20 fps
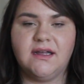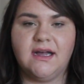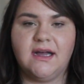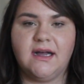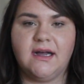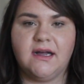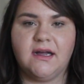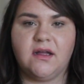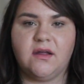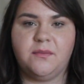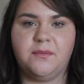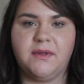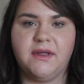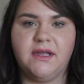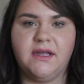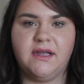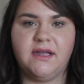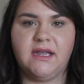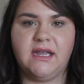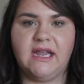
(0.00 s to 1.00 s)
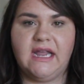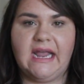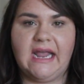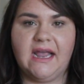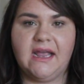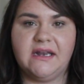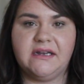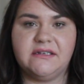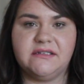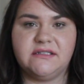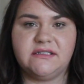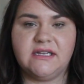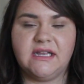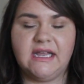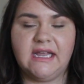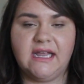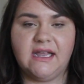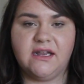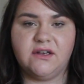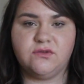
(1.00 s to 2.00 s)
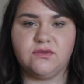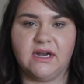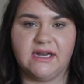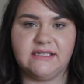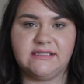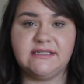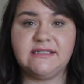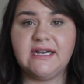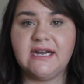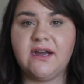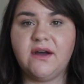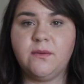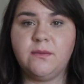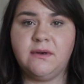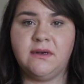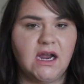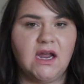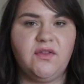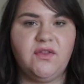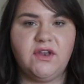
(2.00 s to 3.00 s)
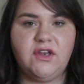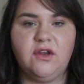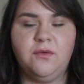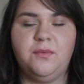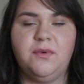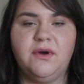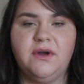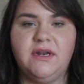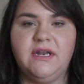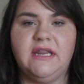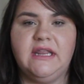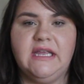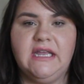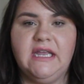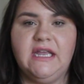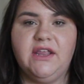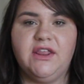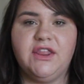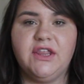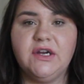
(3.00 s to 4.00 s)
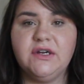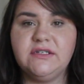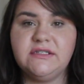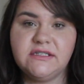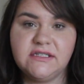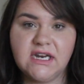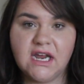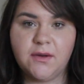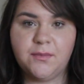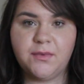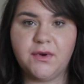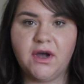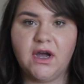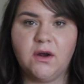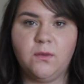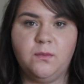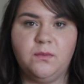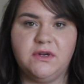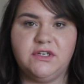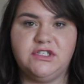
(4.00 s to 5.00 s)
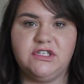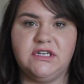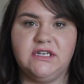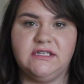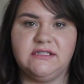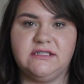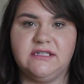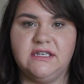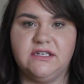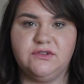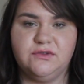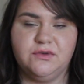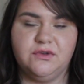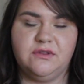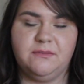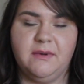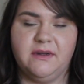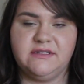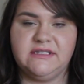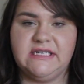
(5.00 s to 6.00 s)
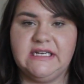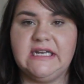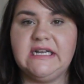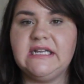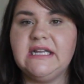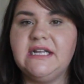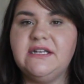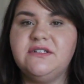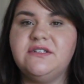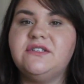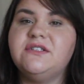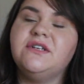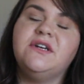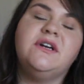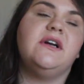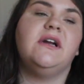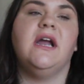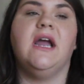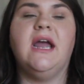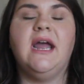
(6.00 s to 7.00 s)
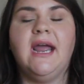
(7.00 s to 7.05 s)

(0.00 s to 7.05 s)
and it dries down, and then you put the 3rd step on, which is the Truth Melting Cleanser,